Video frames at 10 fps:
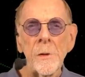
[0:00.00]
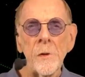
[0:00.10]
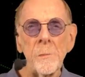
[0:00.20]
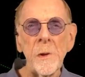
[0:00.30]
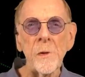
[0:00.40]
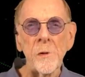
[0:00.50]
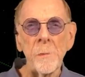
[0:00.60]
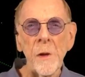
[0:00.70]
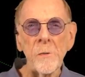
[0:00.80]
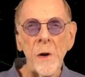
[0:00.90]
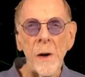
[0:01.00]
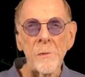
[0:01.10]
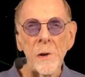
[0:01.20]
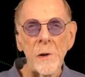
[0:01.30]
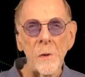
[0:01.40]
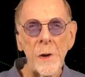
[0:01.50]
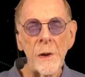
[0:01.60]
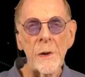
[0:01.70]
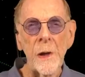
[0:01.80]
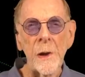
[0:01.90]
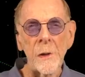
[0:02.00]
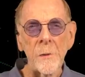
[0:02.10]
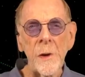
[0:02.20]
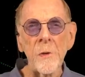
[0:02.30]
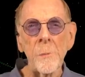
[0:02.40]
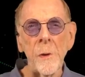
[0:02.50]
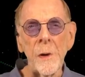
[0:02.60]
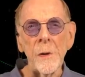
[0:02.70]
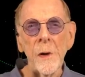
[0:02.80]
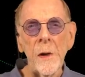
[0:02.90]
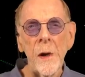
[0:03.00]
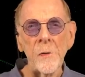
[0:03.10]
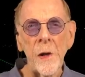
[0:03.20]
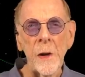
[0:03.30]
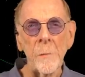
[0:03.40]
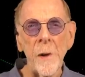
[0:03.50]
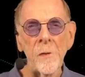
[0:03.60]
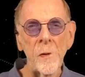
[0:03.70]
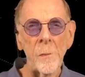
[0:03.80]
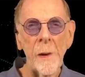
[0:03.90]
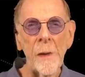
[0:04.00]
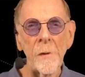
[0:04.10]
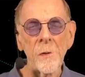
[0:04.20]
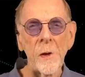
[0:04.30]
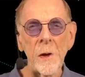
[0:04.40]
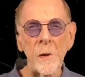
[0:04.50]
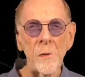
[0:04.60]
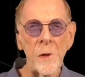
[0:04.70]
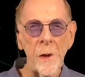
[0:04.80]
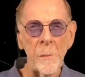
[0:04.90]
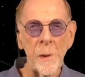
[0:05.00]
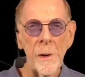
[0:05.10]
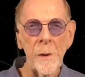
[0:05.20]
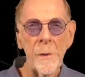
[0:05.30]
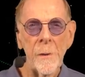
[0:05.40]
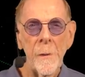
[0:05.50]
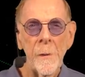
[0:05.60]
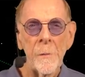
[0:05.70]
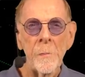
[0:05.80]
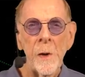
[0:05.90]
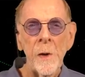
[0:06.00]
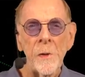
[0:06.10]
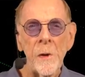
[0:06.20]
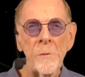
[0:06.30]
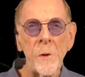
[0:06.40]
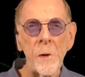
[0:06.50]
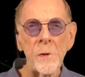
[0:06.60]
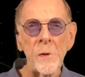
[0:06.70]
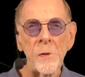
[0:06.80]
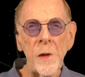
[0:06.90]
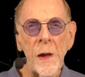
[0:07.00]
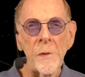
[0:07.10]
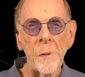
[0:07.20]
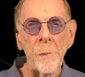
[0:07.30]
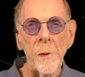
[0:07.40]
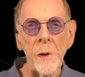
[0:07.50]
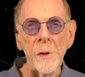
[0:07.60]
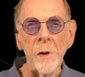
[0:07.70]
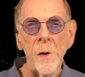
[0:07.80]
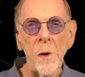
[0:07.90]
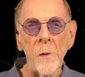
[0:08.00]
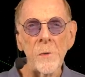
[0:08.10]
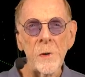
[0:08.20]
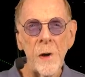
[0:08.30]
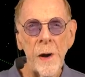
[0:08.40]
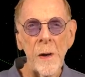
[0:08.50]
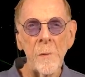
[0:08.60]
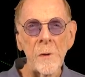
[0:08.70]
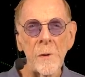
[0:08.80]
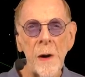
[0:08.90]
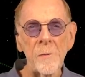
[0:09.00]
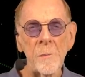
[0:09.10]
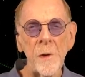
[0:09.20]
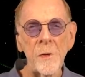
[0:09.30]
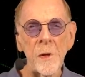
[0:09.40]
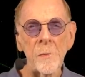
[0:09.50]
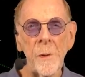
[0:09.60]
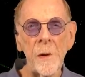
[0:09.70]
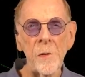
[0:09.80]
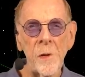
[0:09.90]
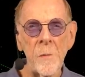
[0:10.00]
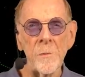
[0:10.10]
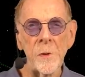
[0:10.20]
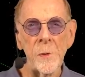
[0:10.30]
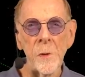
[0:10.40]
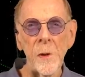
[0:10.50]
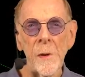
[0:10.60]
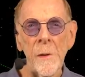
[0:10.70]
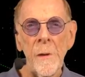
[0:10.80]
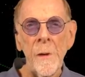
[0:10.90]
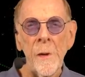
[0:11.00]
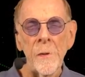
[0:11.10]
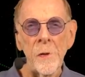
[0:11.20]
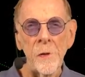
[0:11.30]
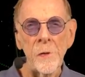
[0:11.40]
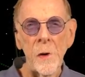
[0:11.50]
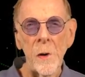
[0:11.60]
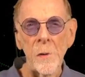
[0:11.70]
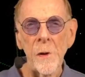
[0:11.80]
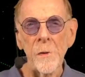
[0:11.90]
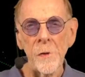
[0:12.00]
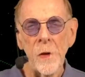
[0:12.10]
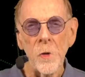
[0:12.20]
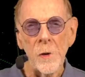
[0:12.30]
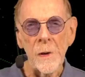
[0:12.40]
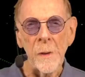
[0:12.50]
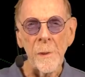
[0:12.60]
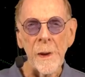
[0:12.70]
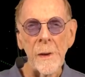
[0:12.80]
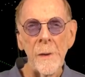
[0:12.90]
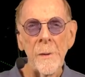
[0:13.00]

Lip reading: This means a spacecraft located at a Lagrange point is like a pencil balanced on its tip. Therefore, to stay at the point, over time a craft must expend some fuel. This is called station keeping.